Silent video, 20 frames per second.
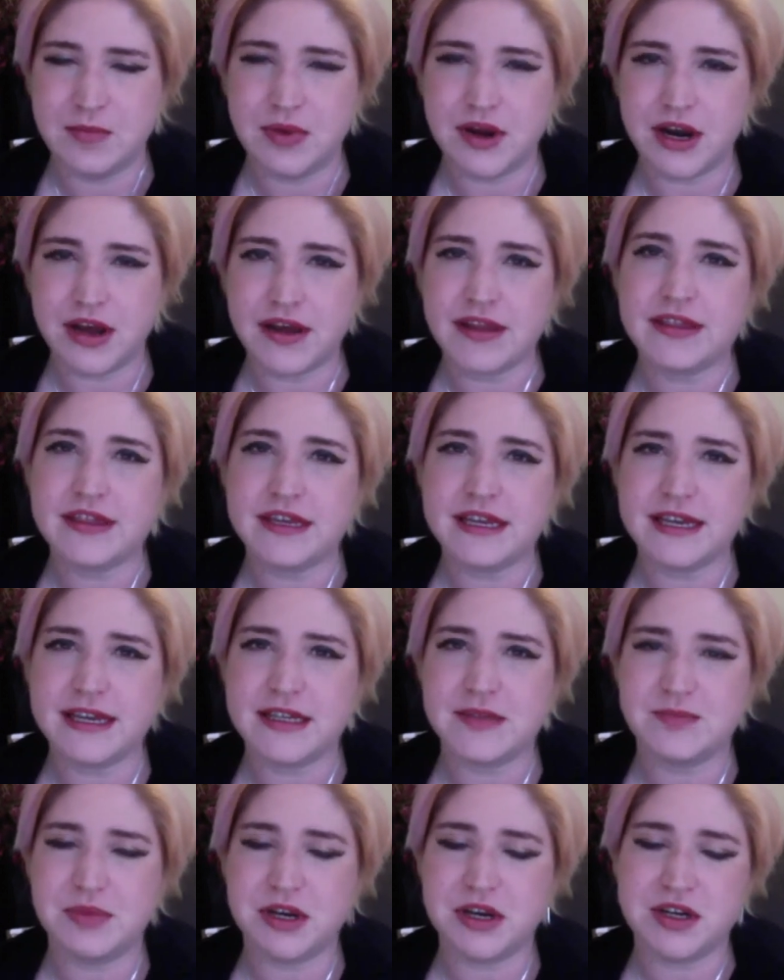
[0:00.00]
but I think
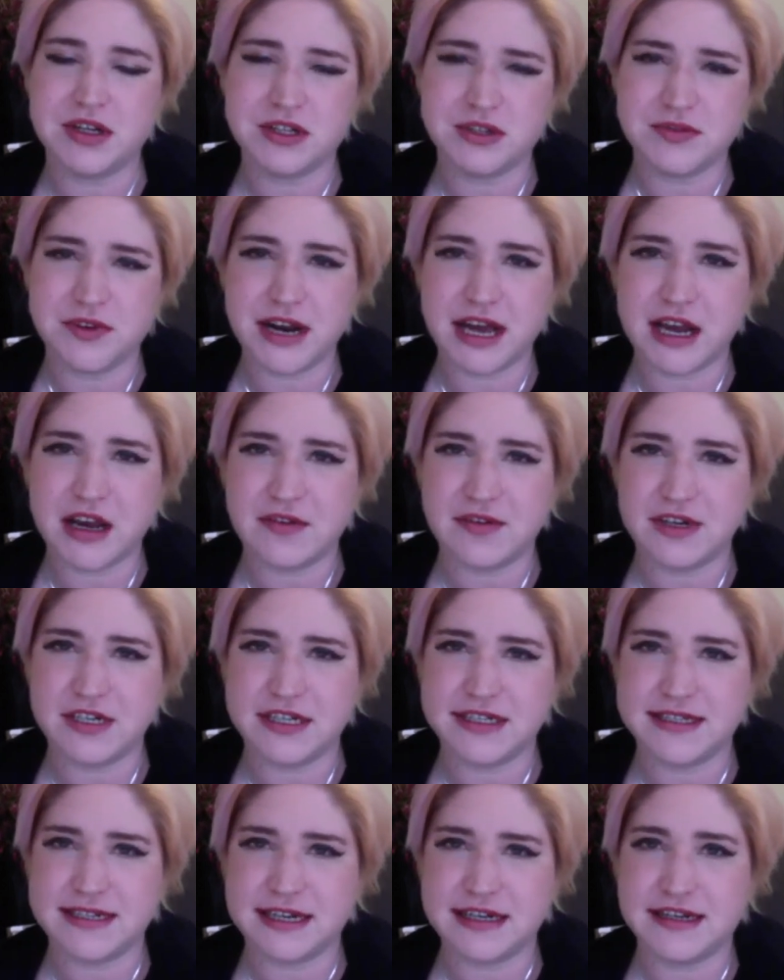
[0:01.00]
it's because of a lack of
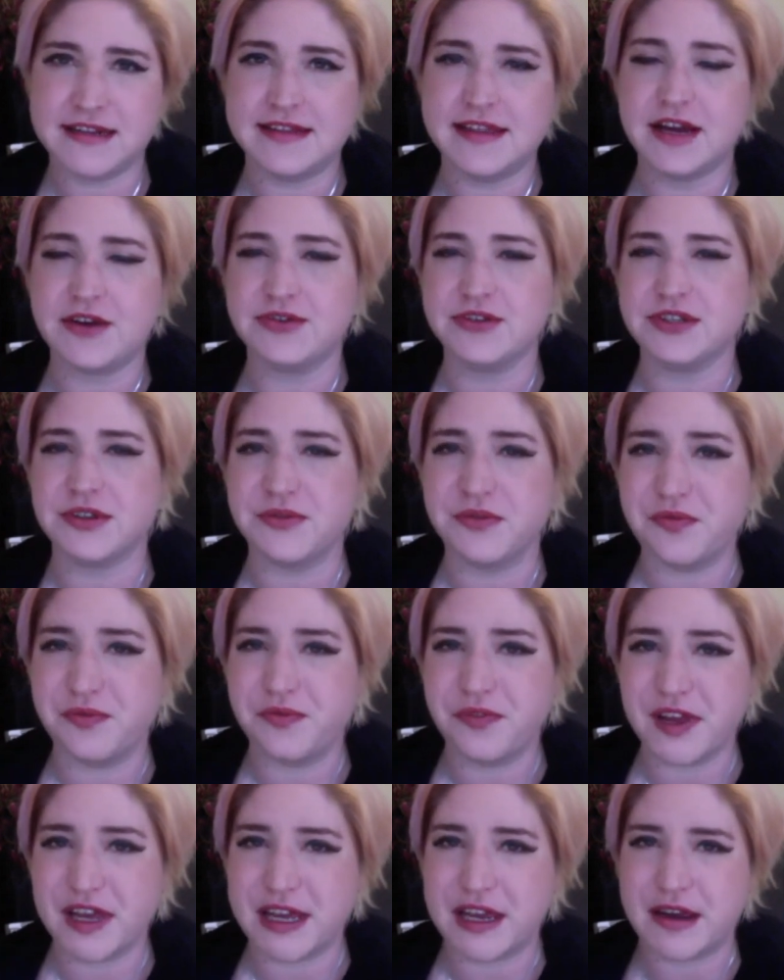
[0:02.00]
understanding. There is a
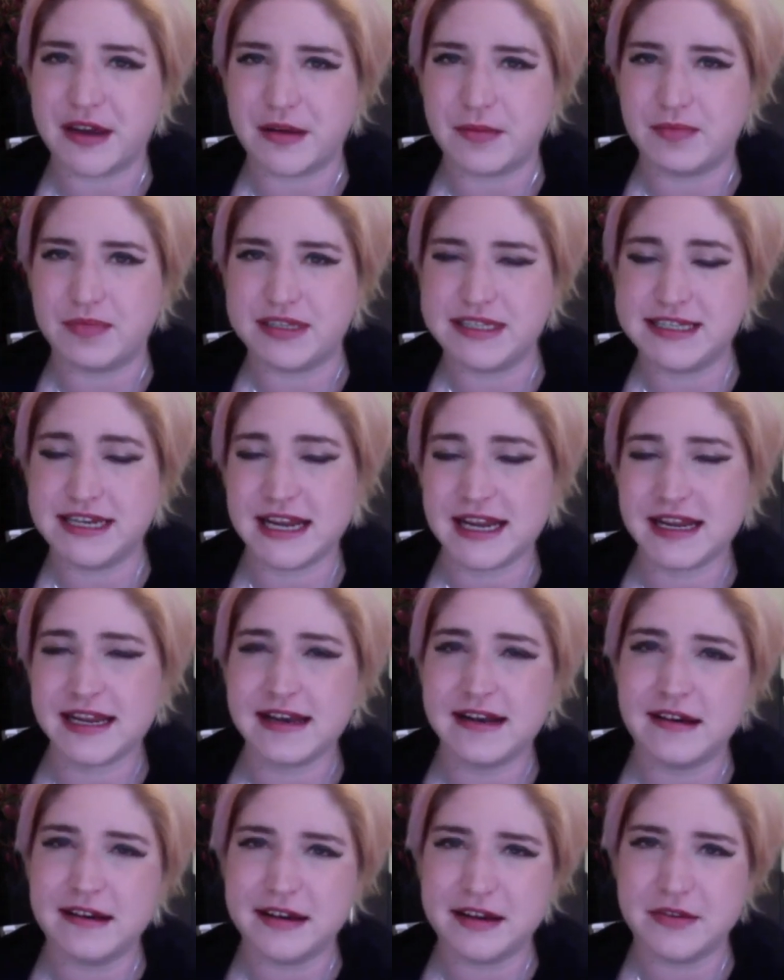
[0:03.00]
fear,
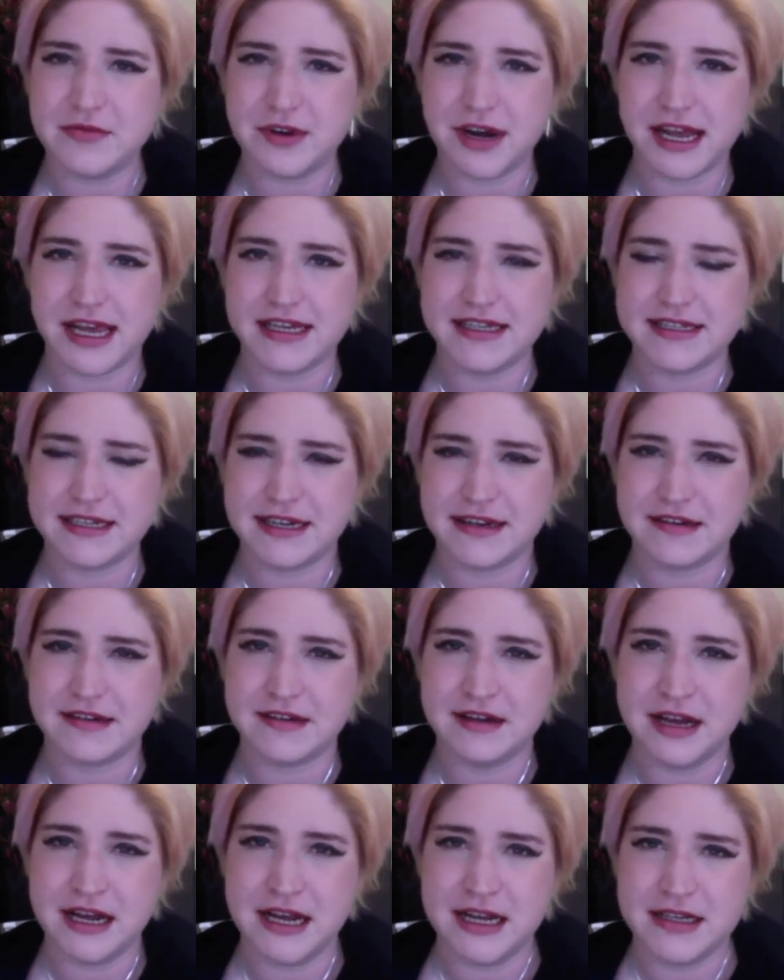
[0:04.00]
particularly
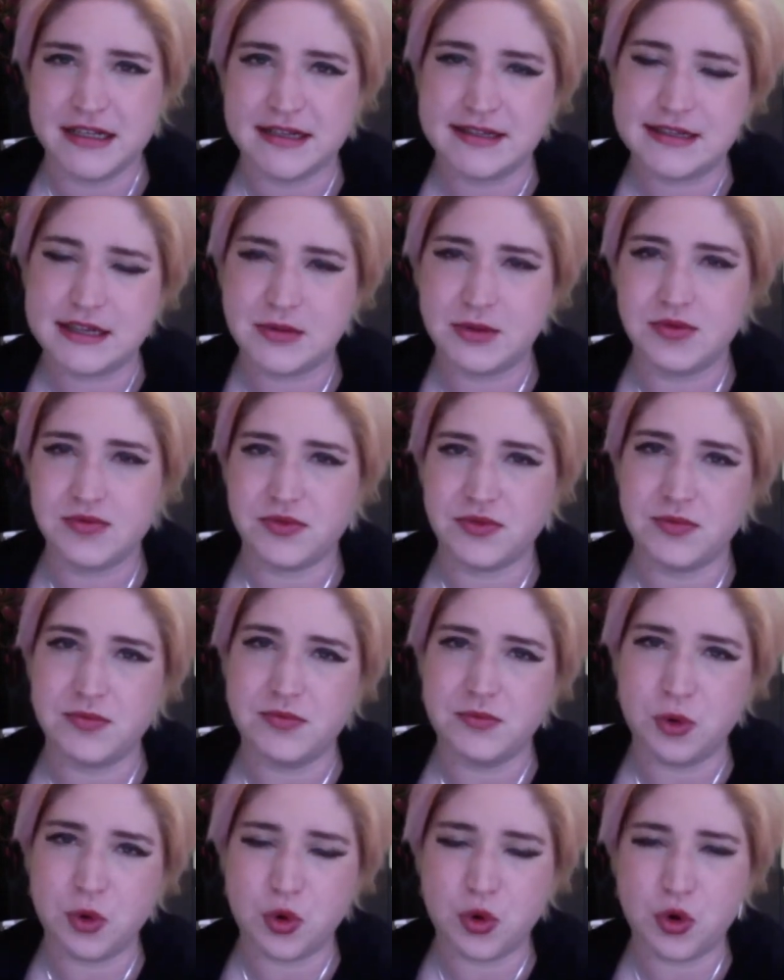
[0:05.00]
relating to some of
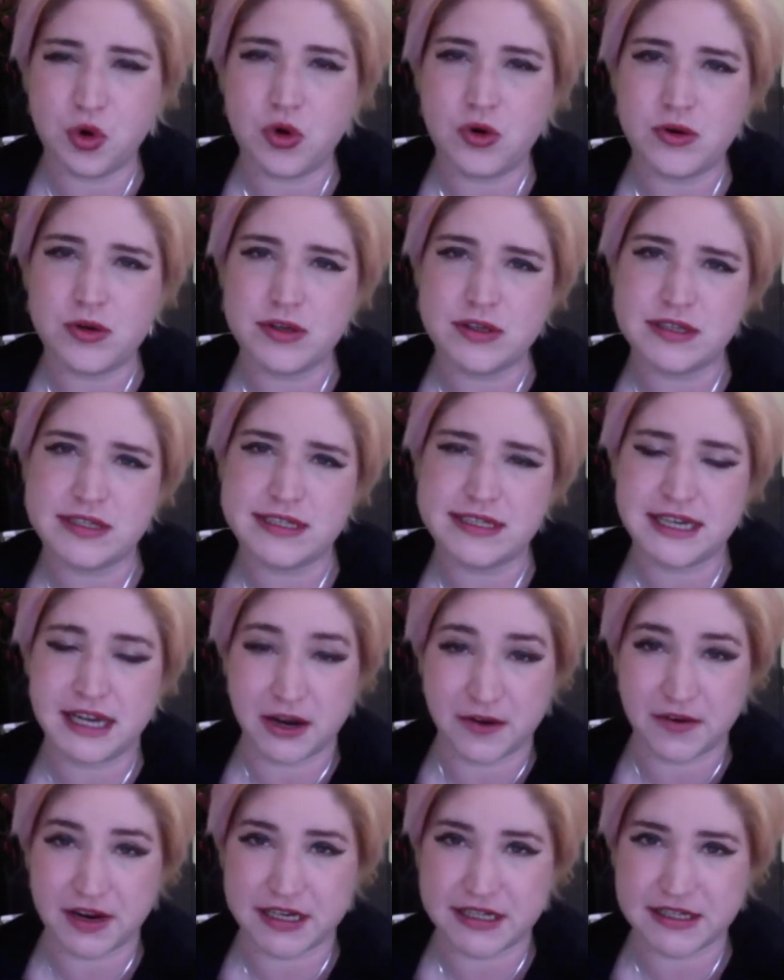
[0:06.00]
the more
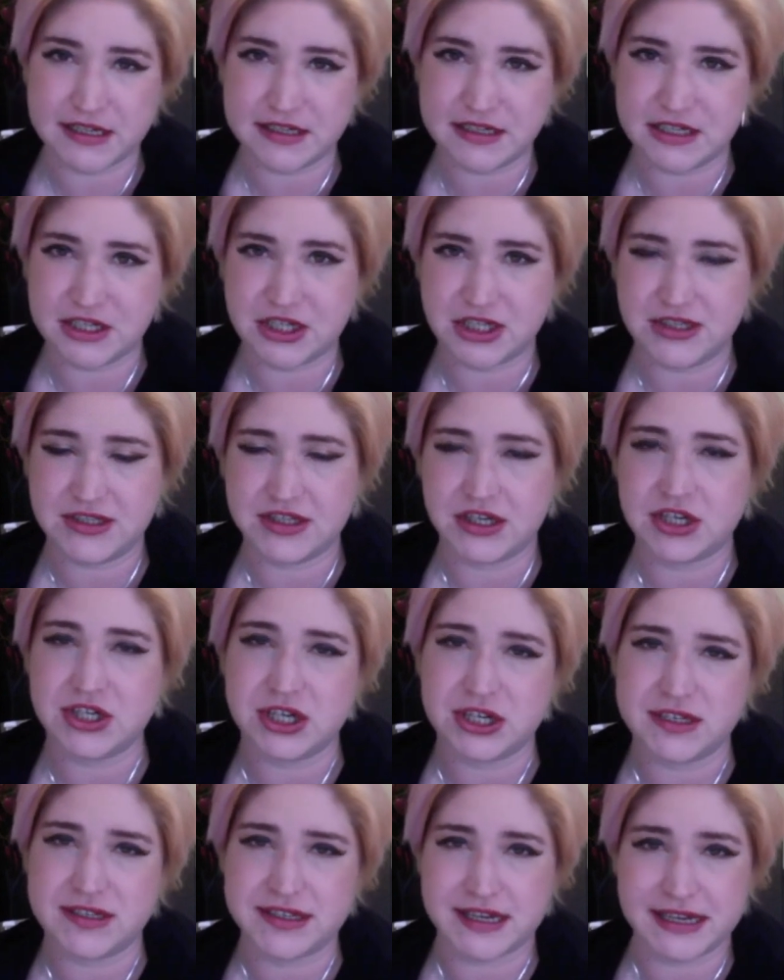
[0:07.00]
serious conditions,
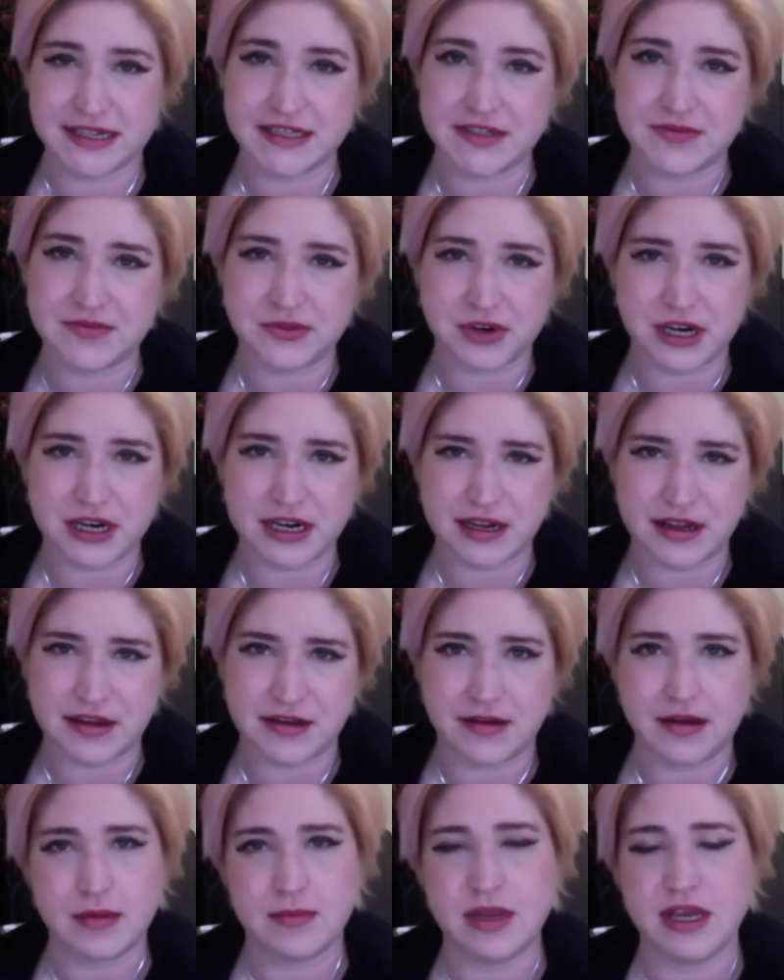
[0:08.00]
such as
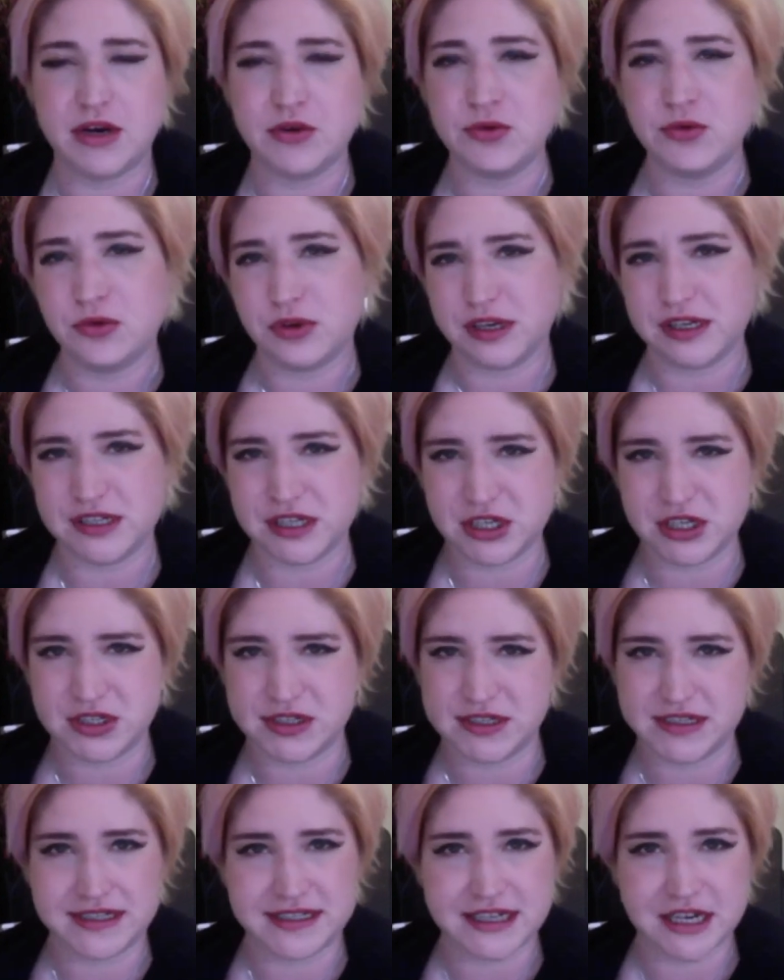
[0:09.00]
schizophrenia. I mean, all
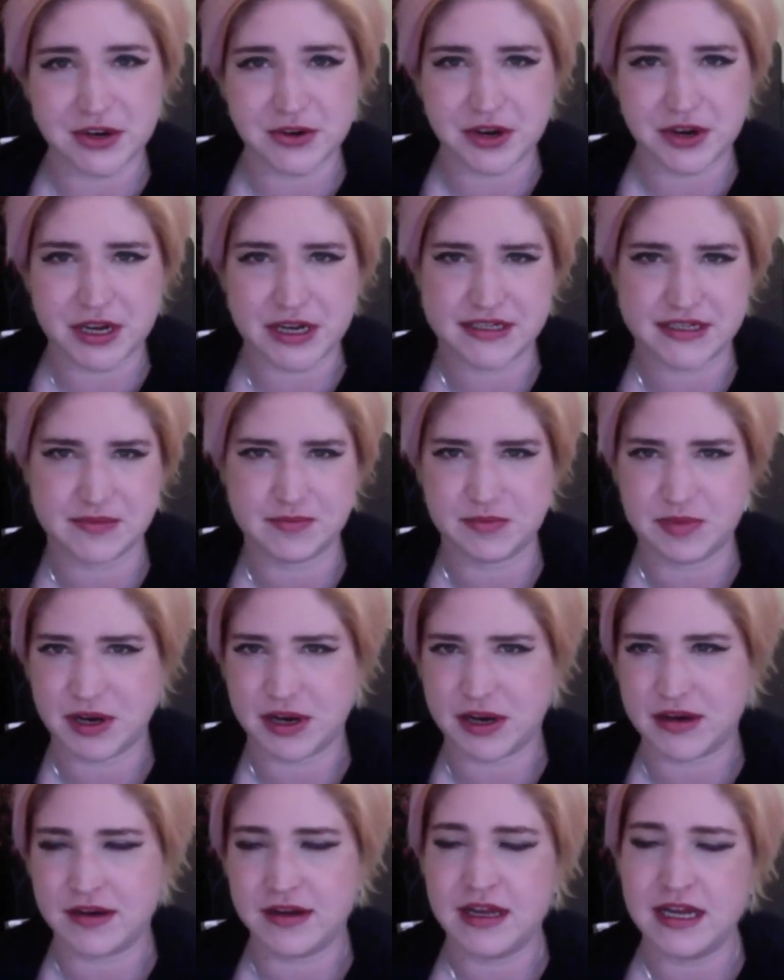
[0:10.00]
conditions are serious,
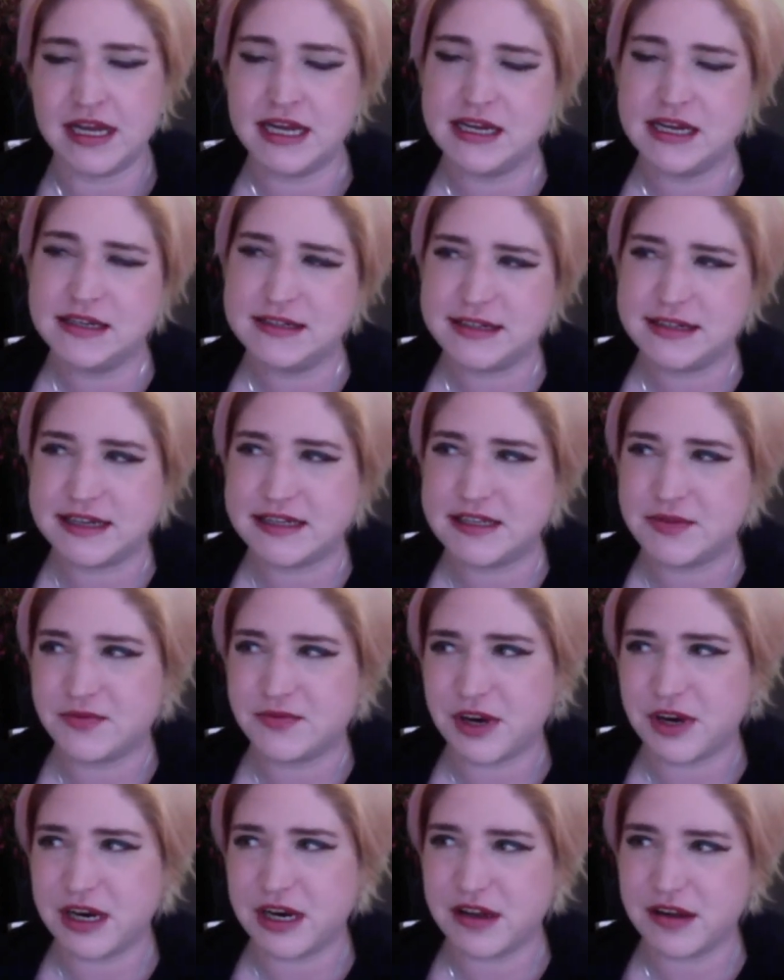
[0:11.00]
but
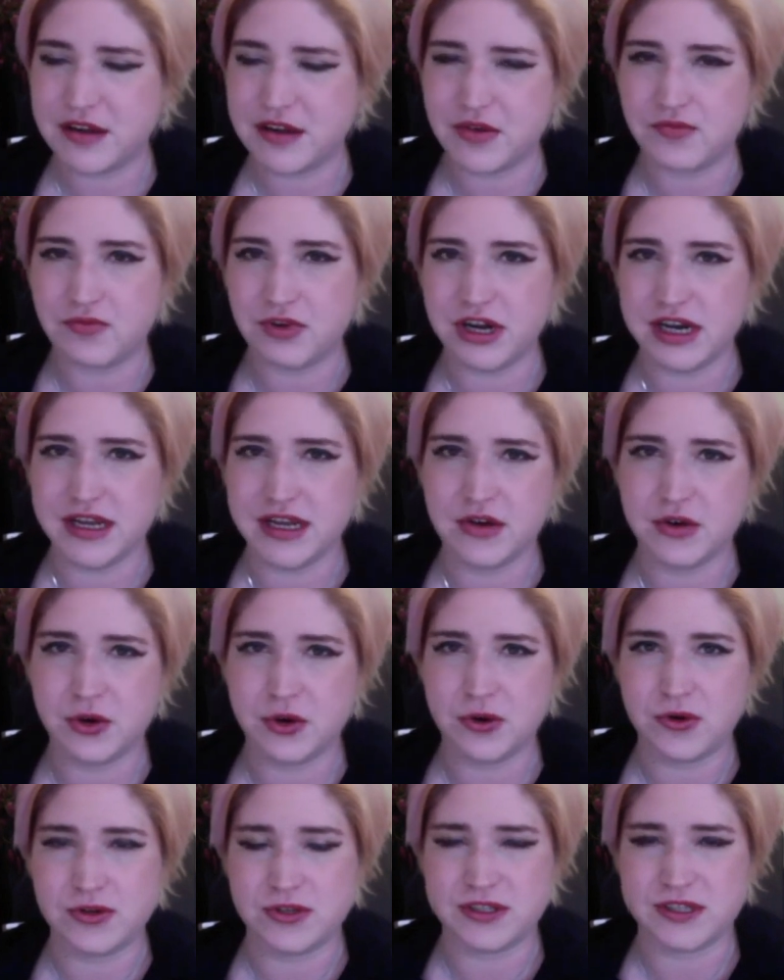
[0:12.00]
schizophrenia can really
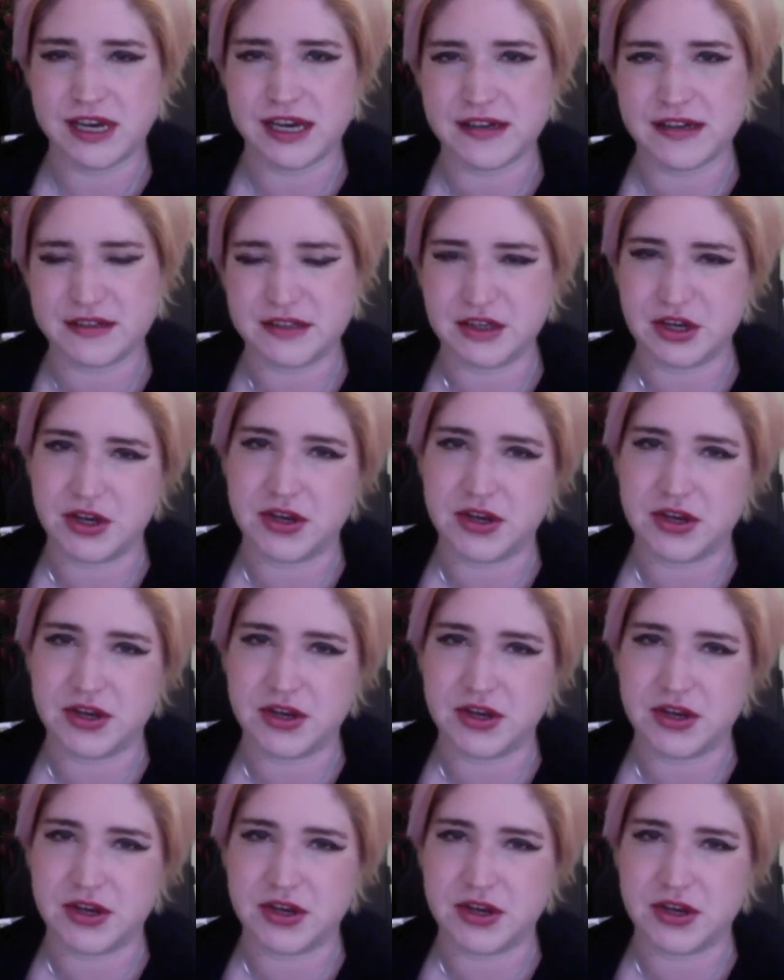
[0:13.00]
cause that